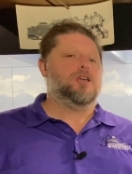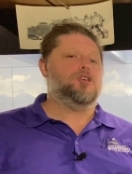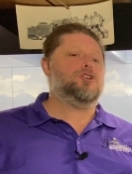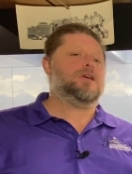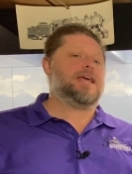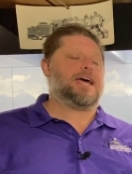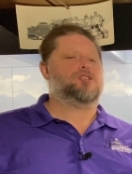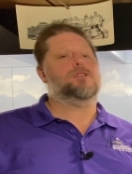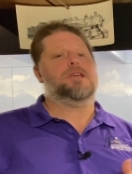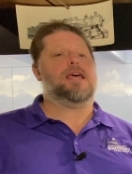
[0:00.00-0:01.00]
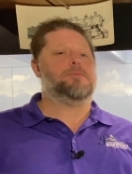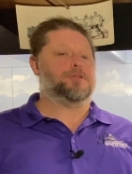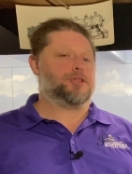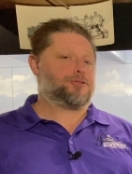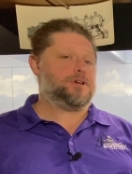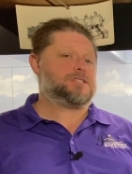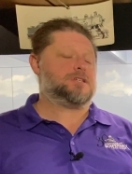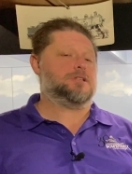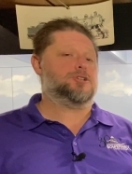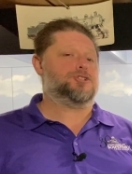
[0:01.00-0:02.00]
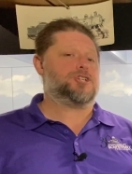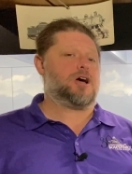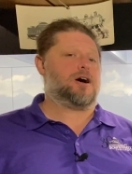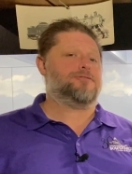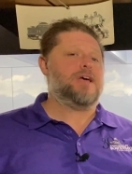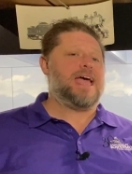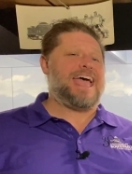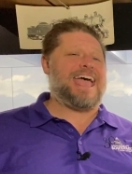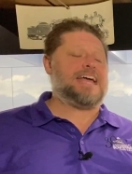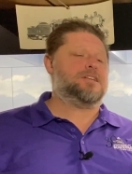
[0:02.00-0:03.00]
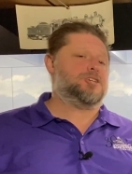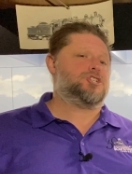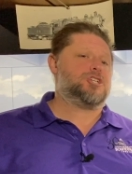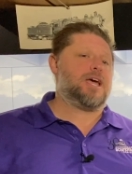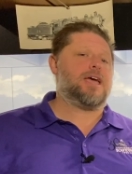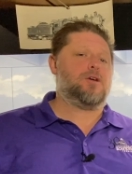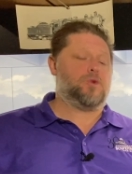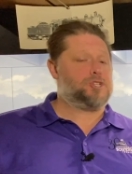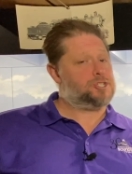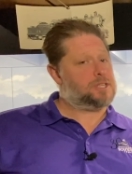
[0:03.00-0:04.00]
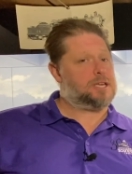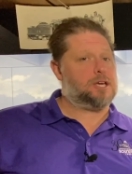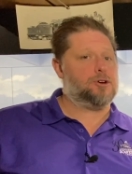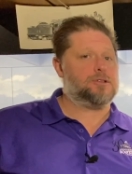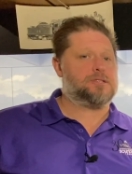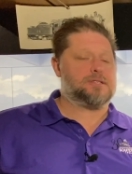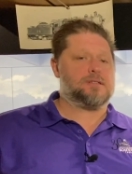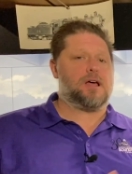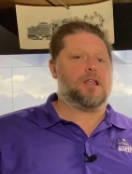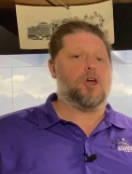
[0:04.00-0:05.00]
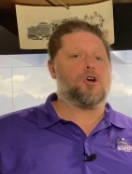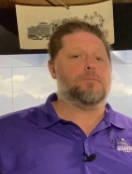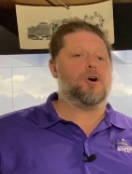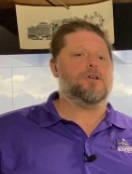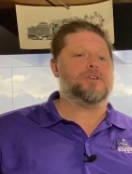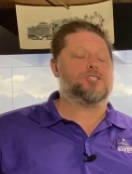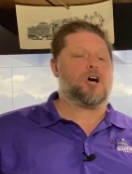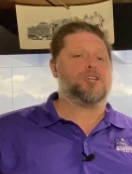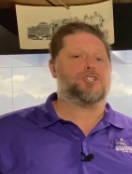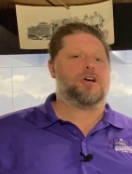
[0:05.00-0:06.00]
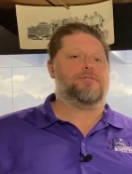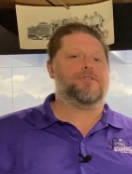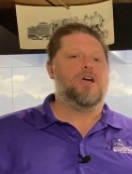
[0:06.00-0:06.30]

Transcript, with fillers: you can actually enable the three-cylinder chuff and the Shay, which is the geared locomotive exhaust chuff.